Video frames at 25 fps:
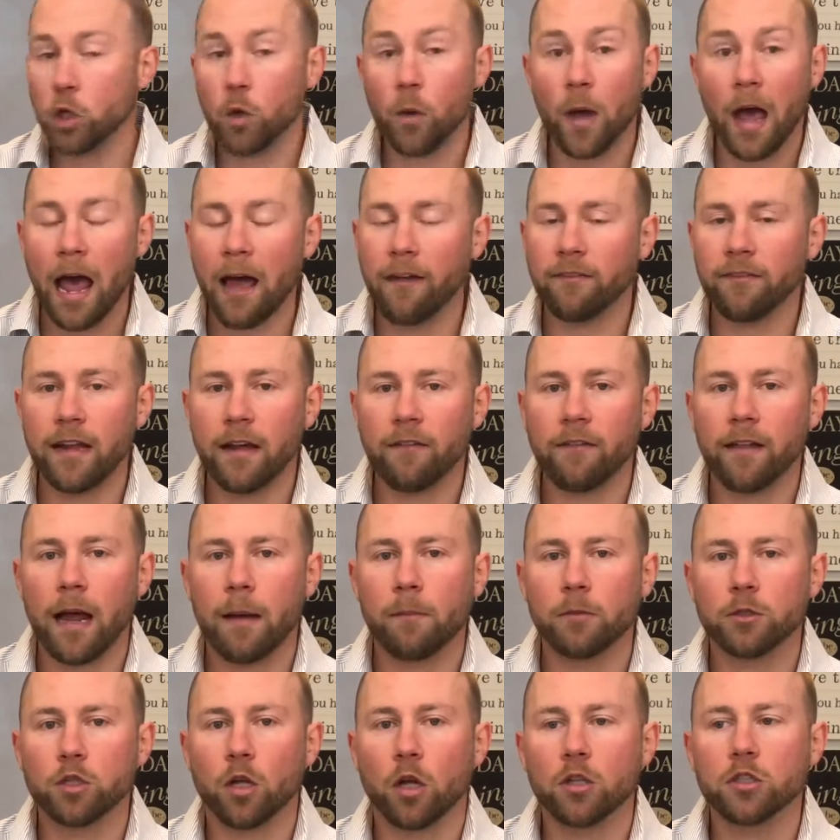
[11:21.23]
You have to have lab
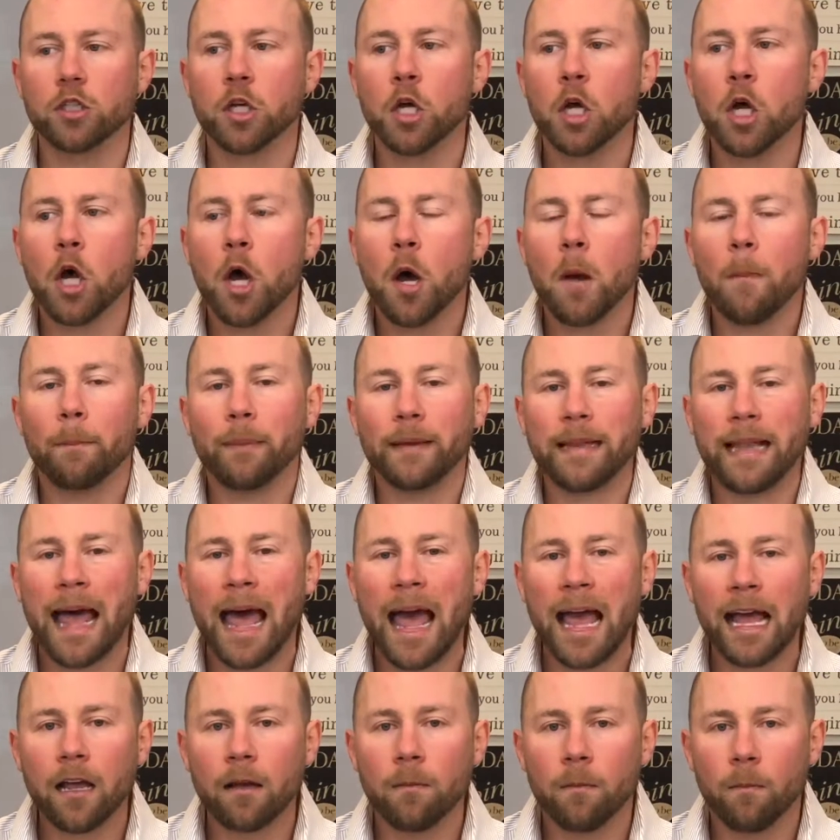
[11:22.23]
results.
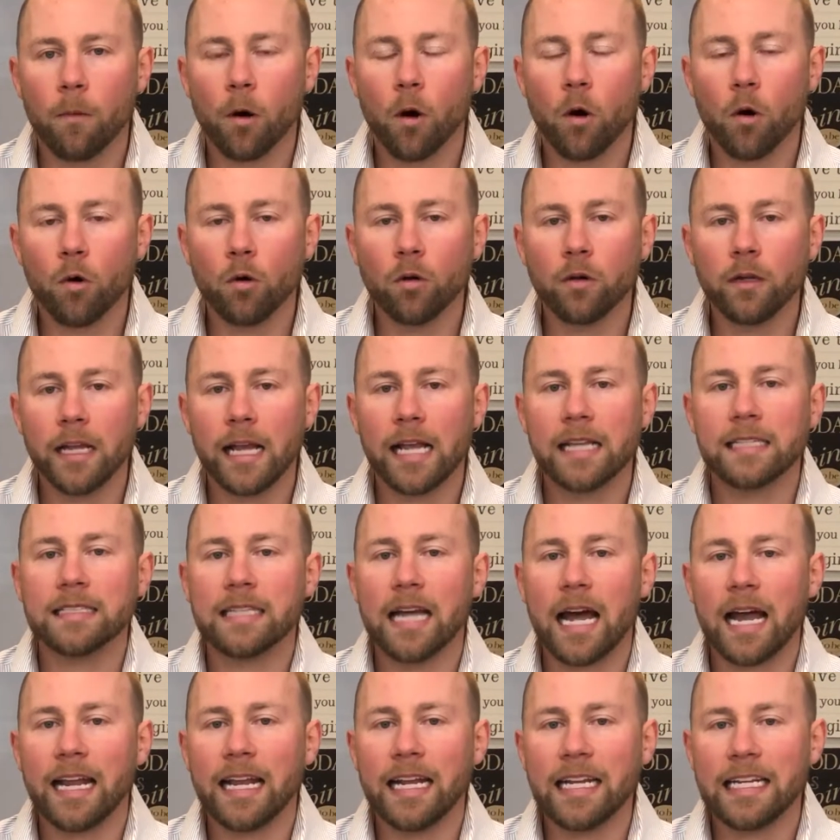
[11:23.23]
Black mold is
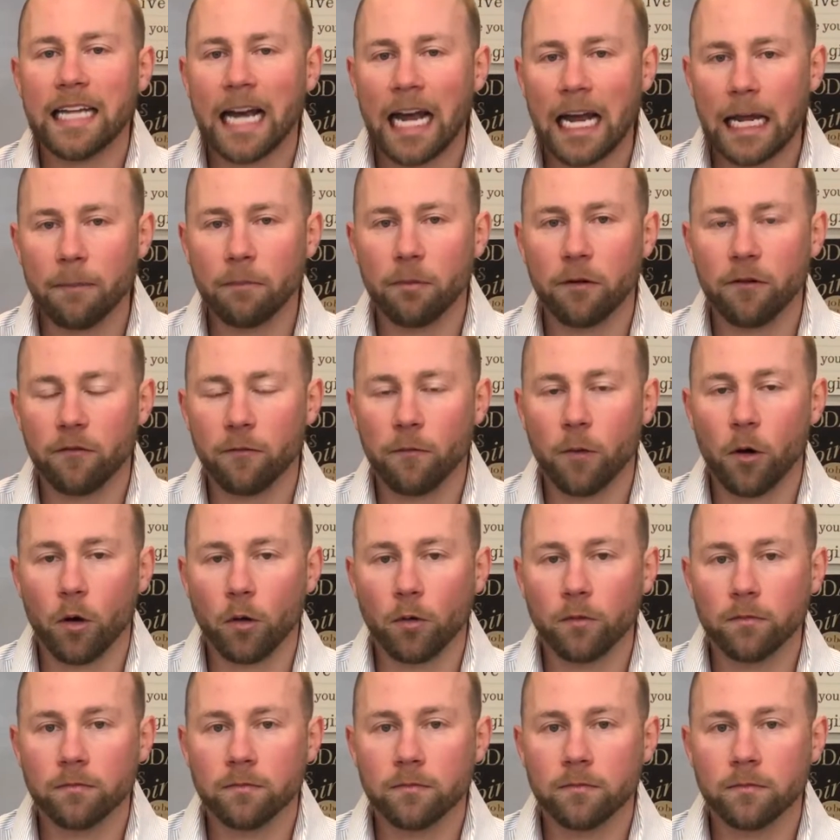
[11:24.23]
not a type of mold.